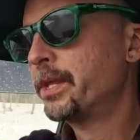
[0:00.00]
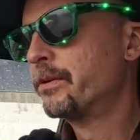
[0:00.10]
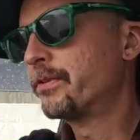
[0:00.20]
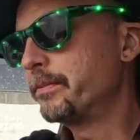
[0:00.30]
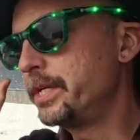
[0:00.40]

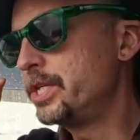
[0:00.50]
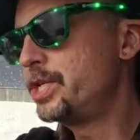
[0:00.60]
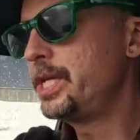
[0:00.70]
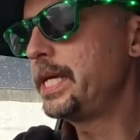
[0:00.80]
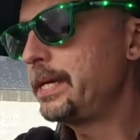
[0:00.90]
from the
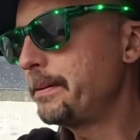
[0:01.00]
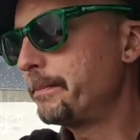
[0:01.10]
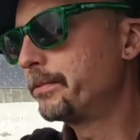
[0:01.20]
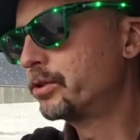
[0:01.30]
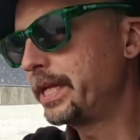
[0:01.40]

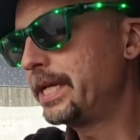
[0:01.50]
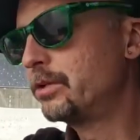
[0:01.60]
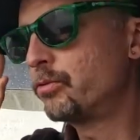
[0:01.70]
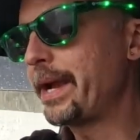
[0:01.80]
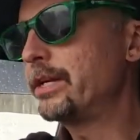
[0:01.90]

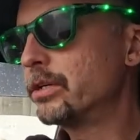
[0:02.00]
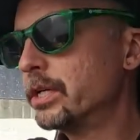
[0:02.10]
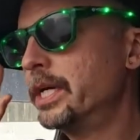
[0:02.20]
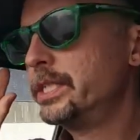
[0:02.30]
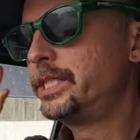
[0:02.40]
greater
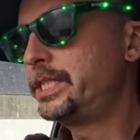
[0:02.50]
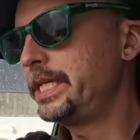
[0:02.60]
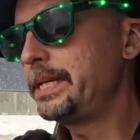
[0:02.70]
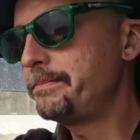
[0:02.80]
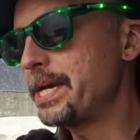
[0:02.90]

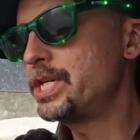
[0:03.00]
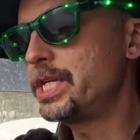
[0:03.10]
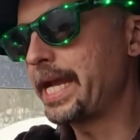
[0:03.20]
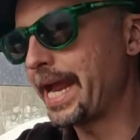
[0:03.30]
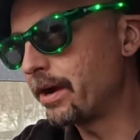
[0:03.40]

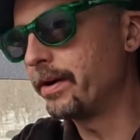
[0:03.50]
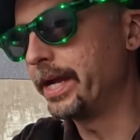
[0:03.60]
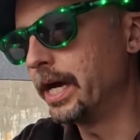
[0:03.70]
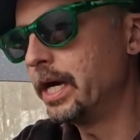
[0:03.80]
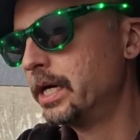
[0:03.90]
Shiribeshi
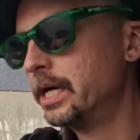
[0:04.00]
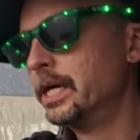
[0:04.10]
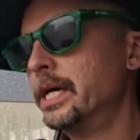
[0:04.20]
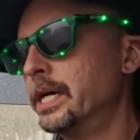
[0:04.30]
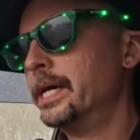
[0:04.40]
area
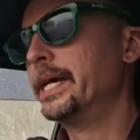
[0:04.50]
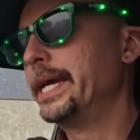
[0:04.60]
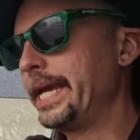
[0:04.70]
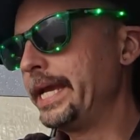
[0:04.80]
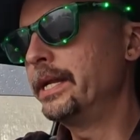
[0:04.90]

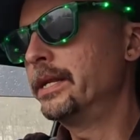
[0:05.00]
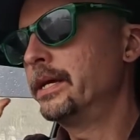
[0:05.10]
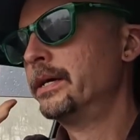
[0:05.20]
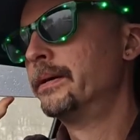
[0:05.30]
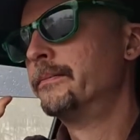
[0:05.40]
in
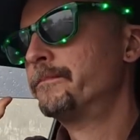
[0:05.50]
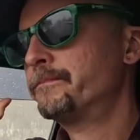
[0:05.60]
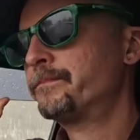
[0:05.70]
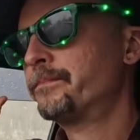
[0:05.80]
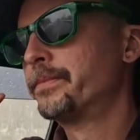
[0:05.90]

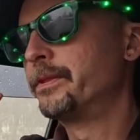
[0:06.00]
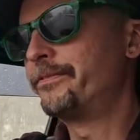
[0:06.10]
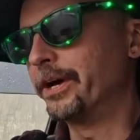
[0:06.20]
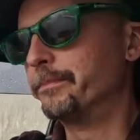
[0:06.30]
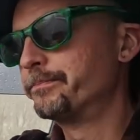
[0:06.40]
the
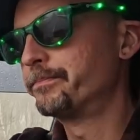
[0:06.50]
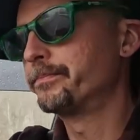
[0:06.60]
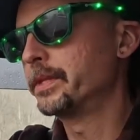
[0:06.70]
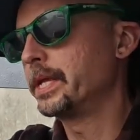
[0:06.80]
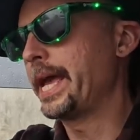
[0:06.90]
film,
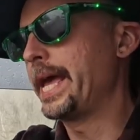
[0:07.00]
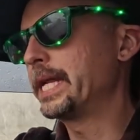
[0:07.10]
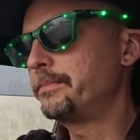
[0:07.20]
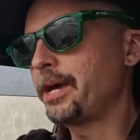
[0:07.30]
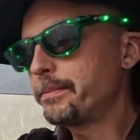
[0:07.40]
and it
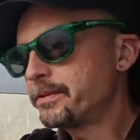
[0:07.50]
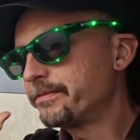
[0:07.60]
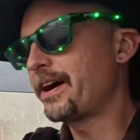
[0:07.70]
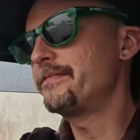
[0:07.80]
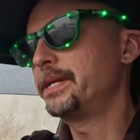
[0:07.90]
can be up to
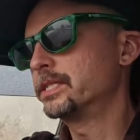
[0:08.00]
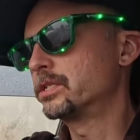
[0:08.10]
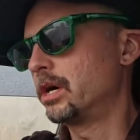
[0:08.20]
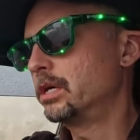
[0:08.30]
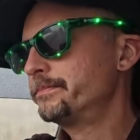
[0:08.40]
5 minutes
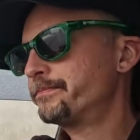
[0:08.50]
long.